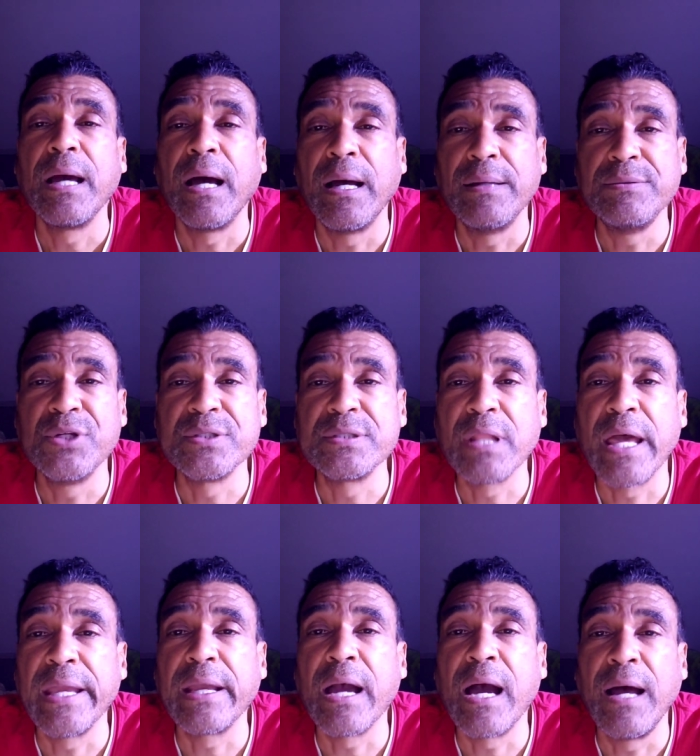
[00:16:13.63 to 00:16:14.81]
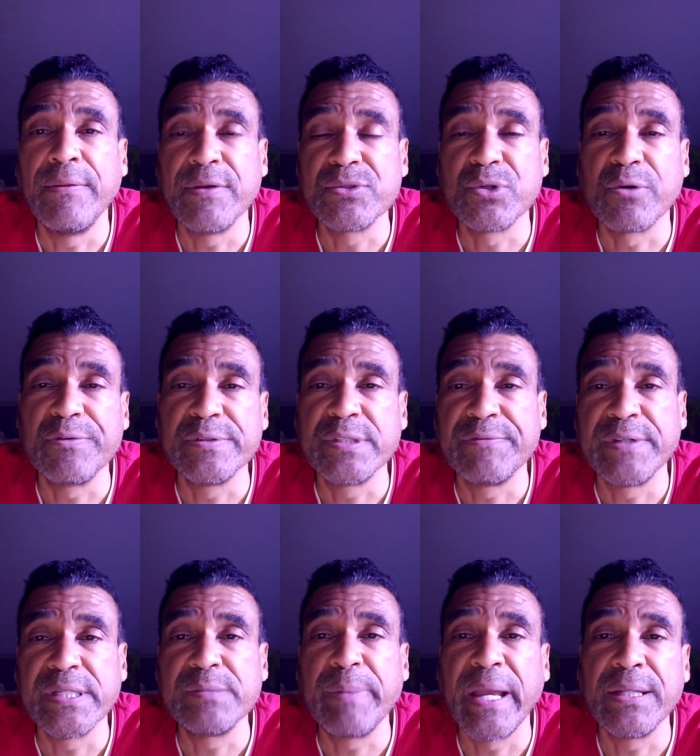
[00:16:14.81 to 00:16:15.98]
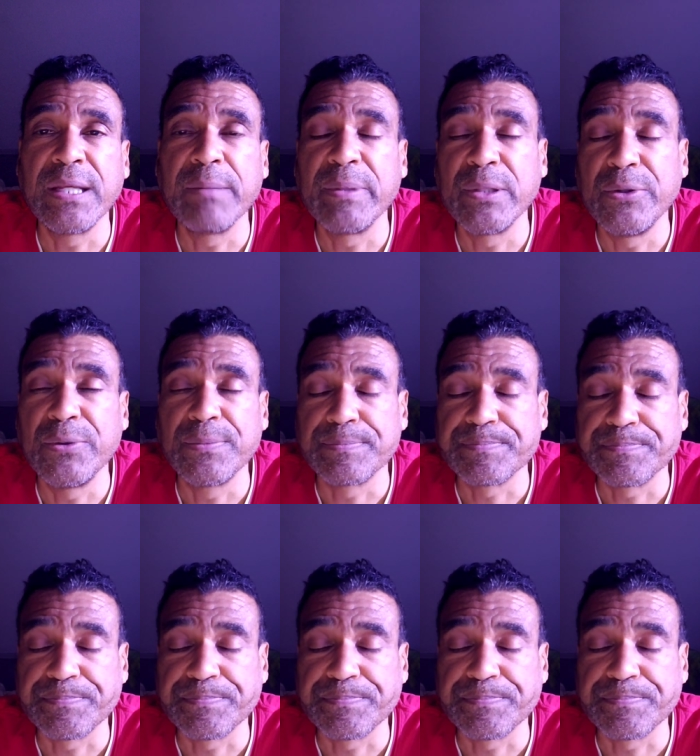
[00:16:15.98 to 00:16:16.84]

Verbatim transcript: uh, just like on the surface of an expanding balloon.